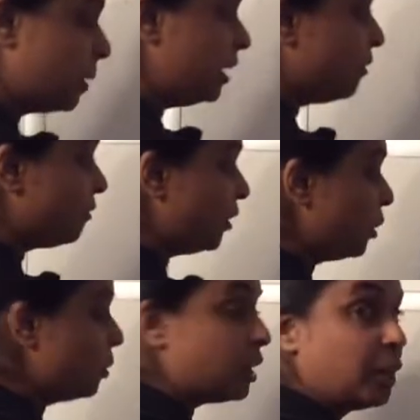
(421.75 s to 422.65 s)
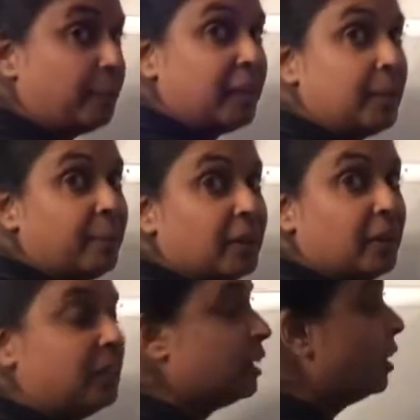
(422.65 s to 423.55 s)
many fewer
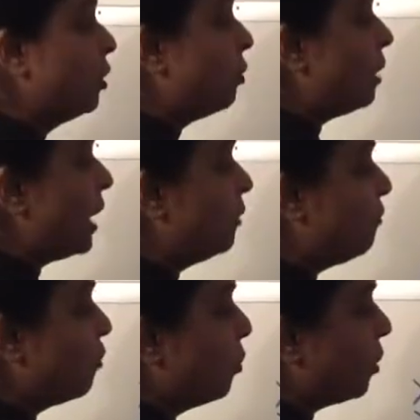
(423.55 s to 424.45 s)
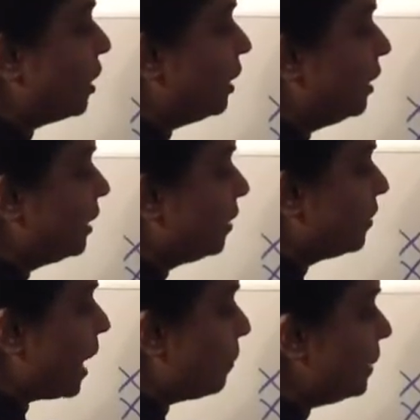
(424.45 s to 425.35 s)
people read 4,
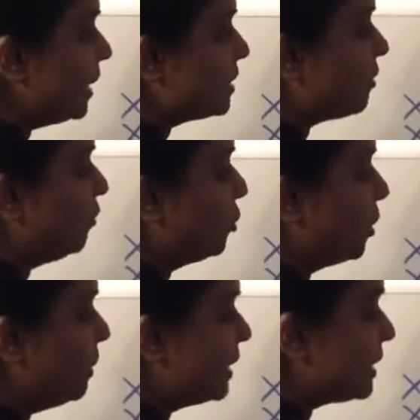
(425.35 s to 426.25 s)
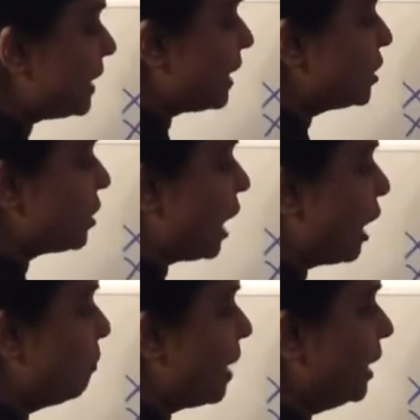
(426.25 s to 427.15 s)
that means fewer means less. So
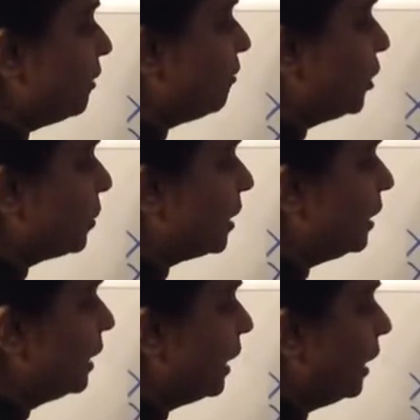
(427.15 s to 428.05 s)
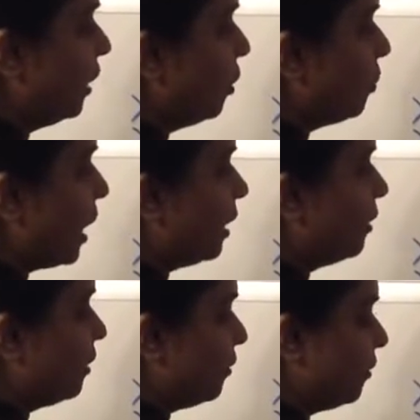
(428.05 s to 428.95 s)
how many fewer?
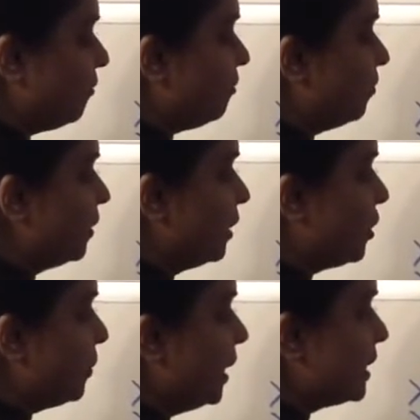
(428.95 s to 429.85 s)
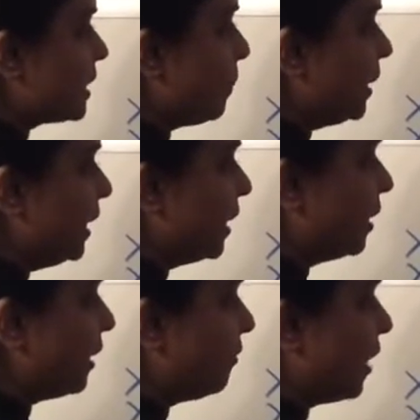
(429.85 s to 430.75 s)
Well, 3 is up
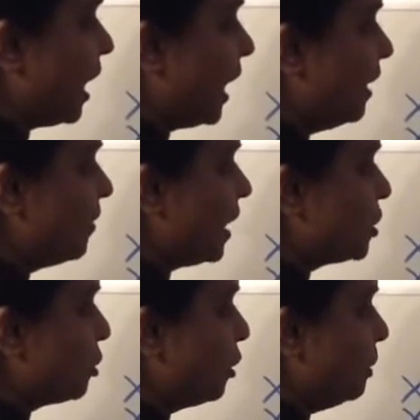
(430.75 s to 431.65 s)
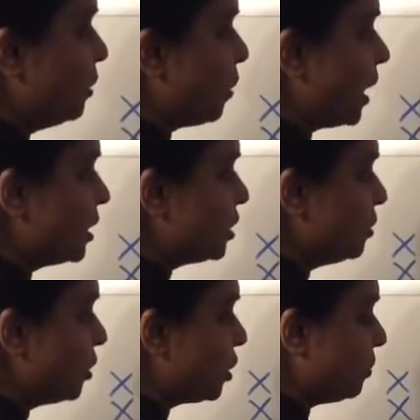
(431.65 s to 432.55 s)
here at 5, and so it would be 1,
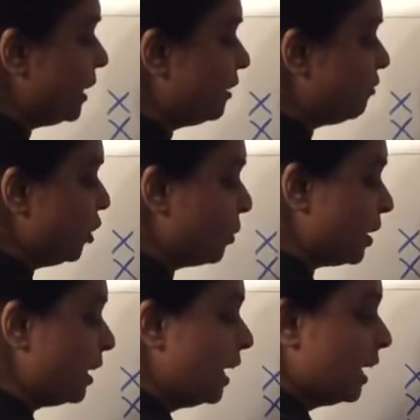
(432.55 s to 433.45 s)
2, 3 fewer.